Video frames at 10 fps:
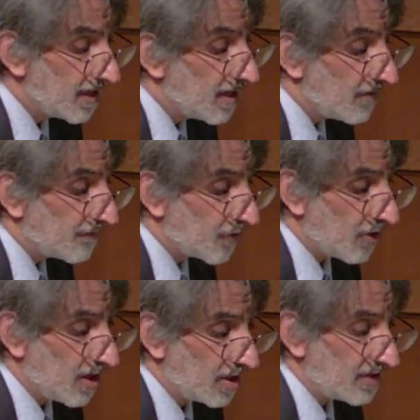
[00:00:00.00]
For
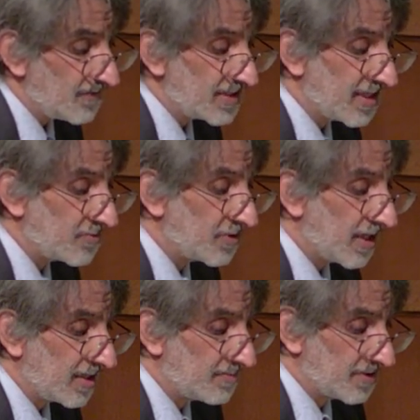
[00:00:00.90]
all of his
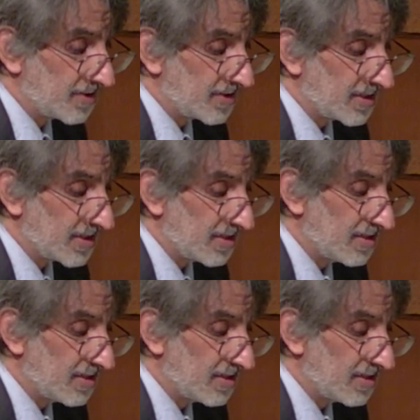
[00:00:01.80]
unreliability,